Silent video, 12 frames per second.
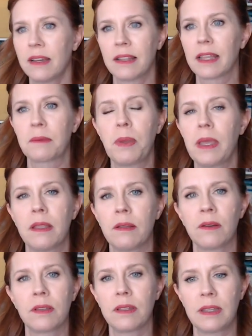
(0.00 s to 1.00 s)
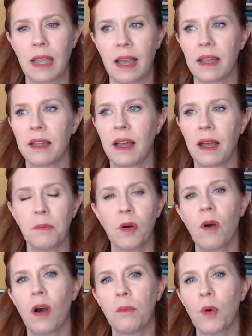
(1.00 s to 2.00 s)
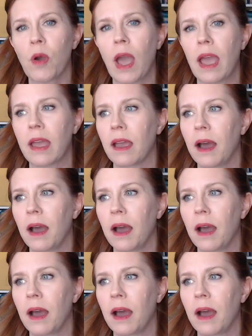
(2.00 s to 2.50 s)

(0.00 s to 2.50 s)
Like, be, yeah, I'm, I'm okay.